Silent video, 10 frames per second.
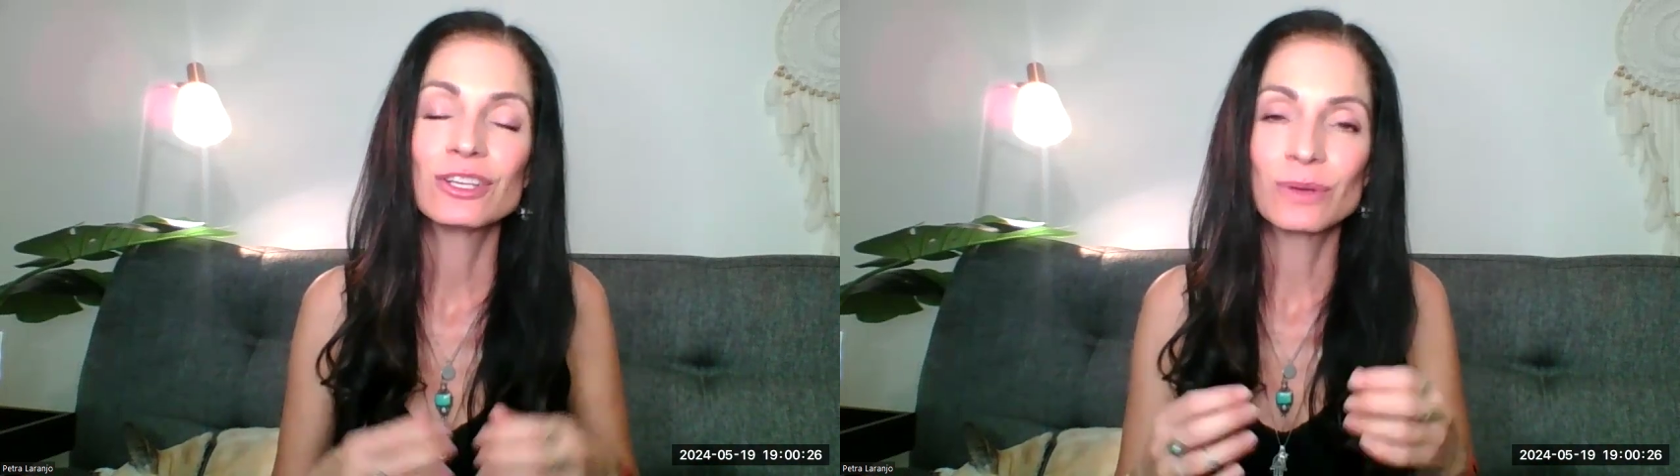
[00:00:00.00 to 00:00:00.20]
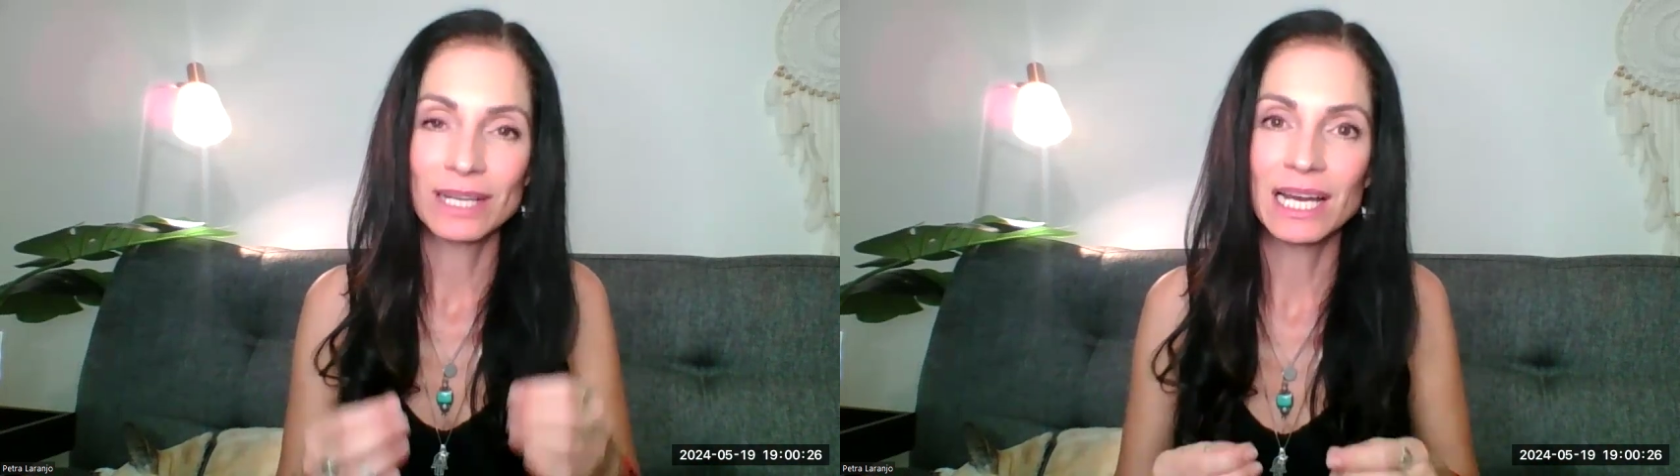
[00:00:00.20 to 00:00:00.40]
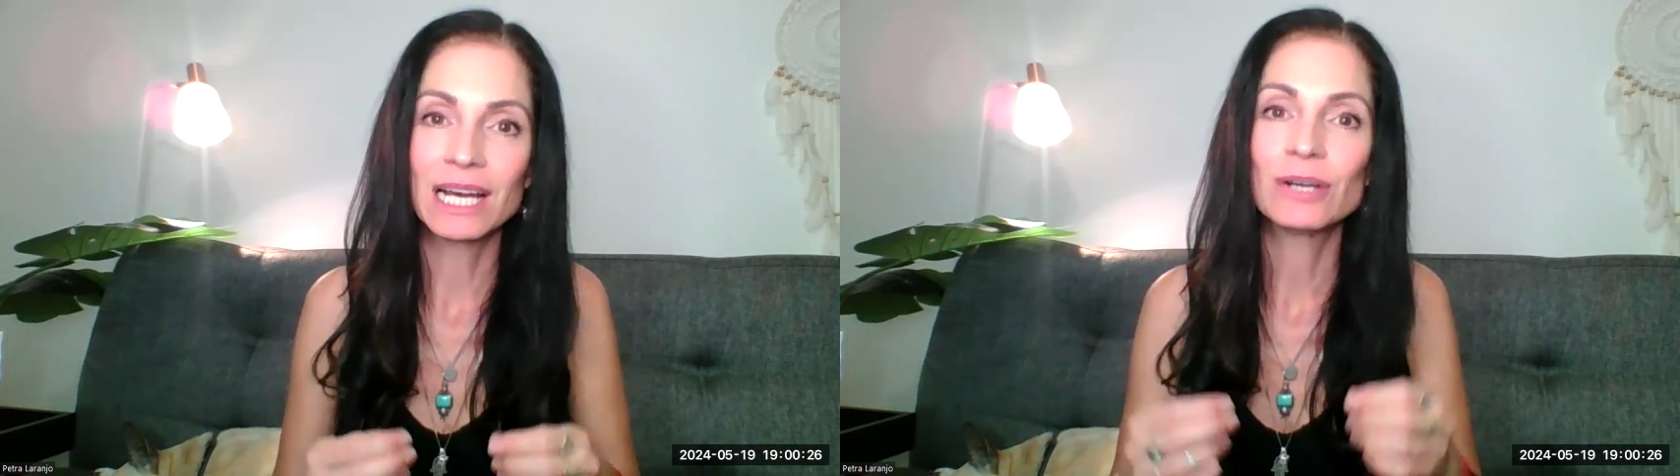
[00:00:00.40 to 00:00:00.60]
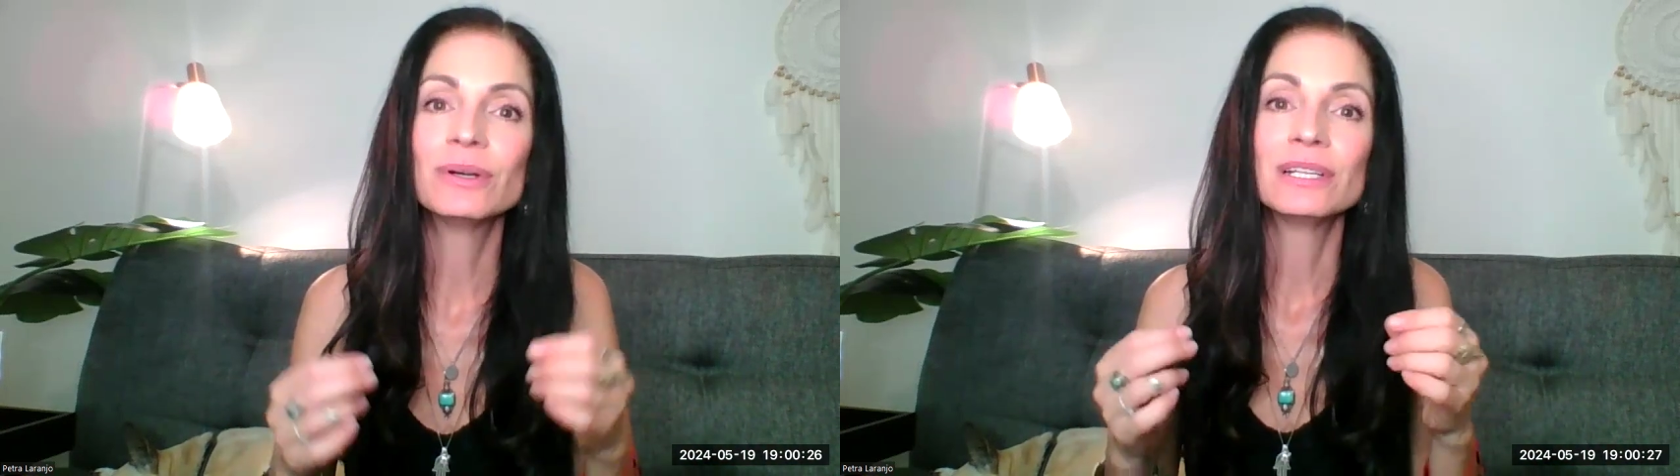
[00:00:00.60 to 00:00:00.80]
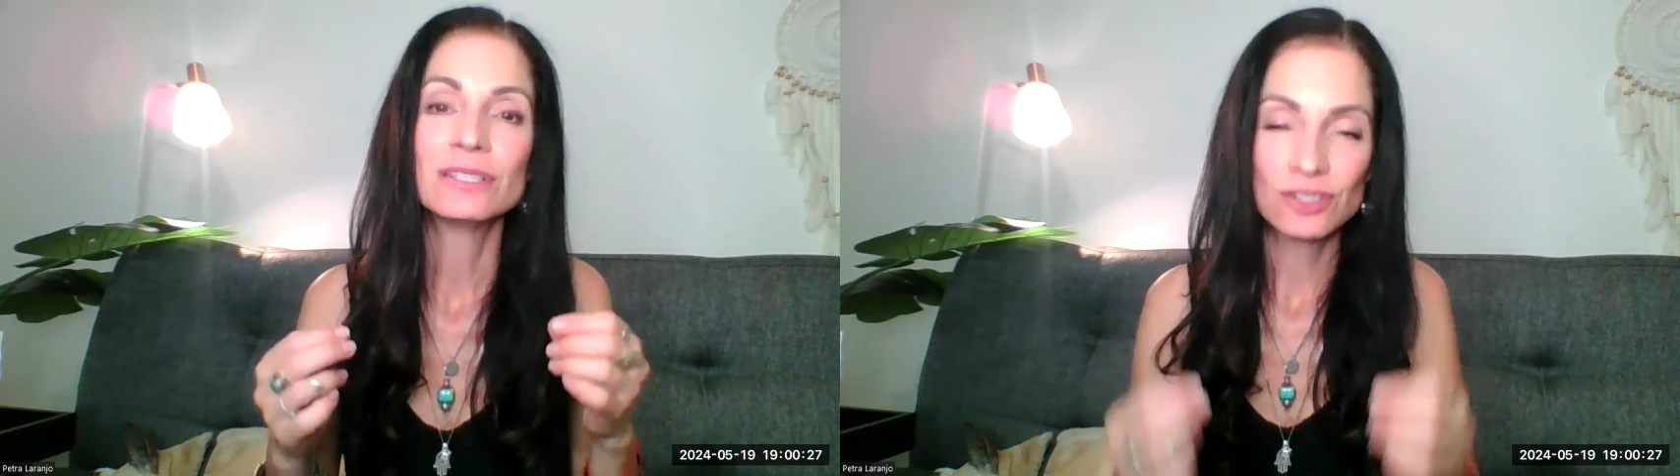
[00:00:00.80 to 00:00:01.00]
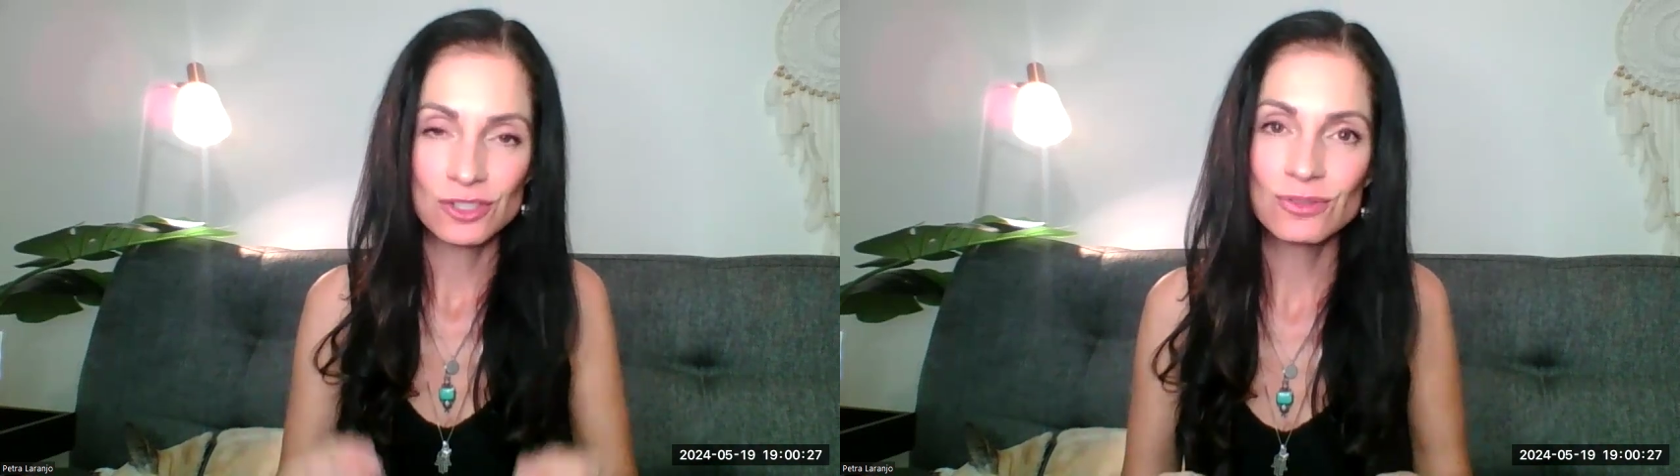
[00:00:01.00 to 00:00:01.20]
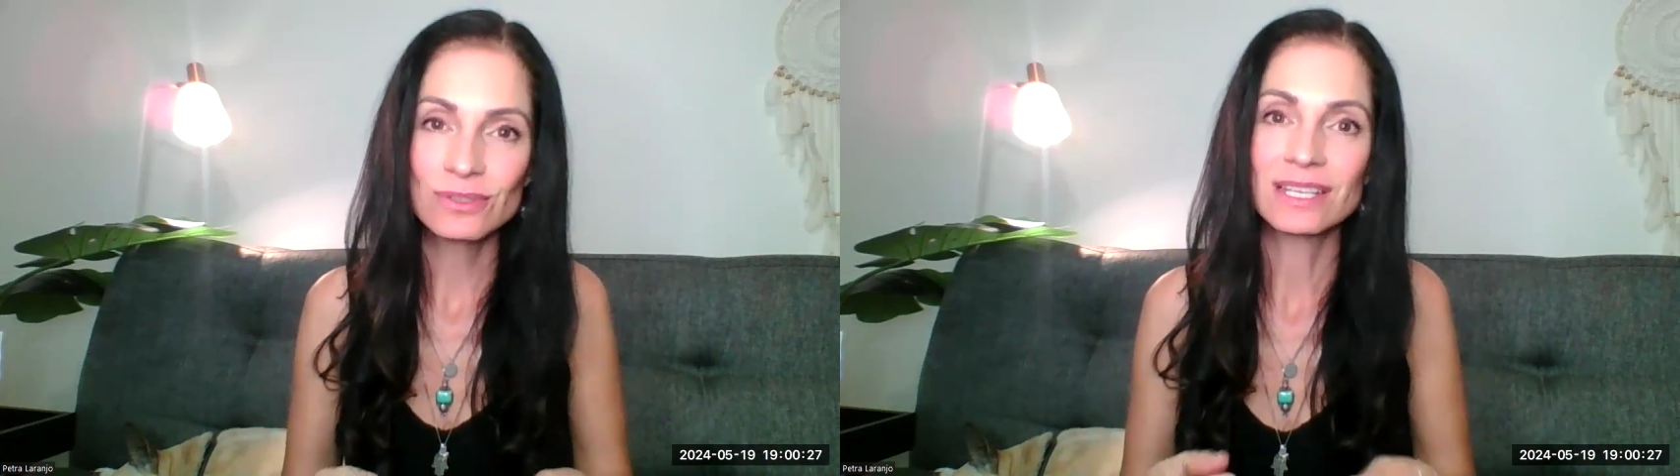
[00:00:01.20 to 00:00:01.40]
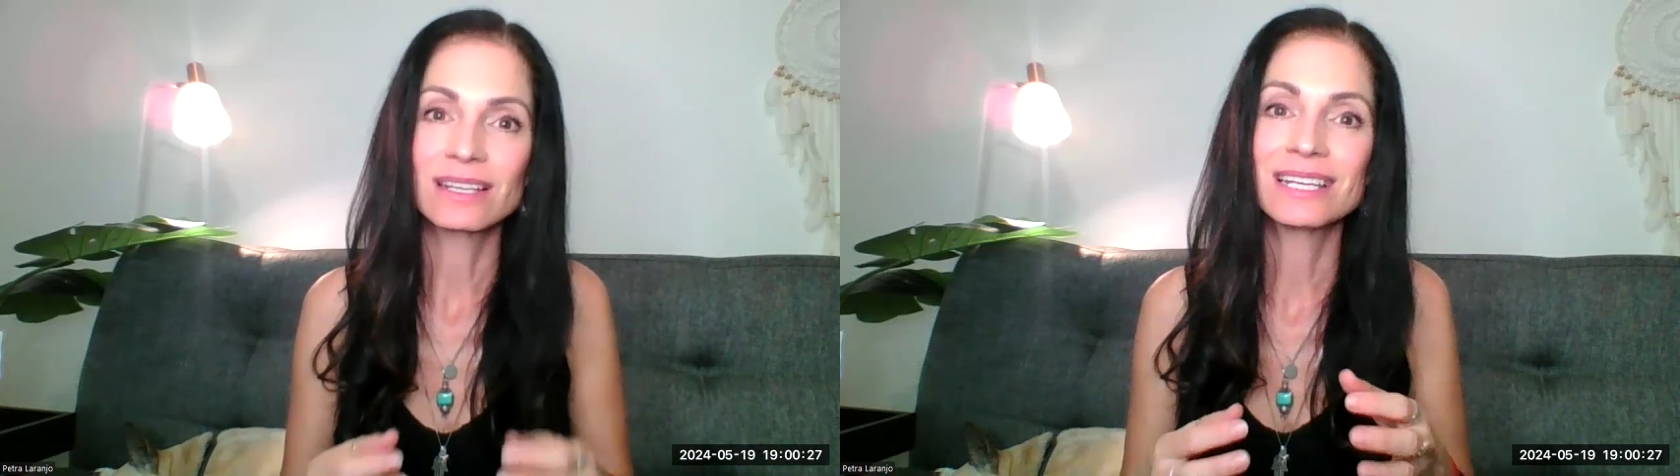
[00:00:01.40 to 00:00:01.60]
You are now
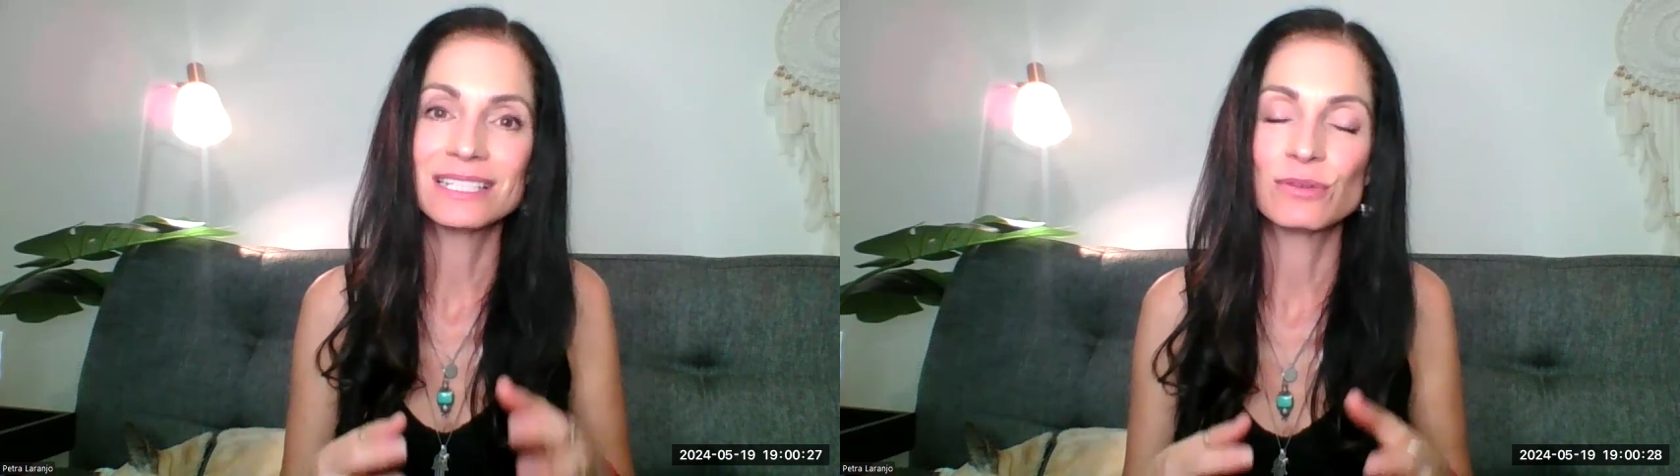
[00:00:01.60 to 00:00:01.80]
choosing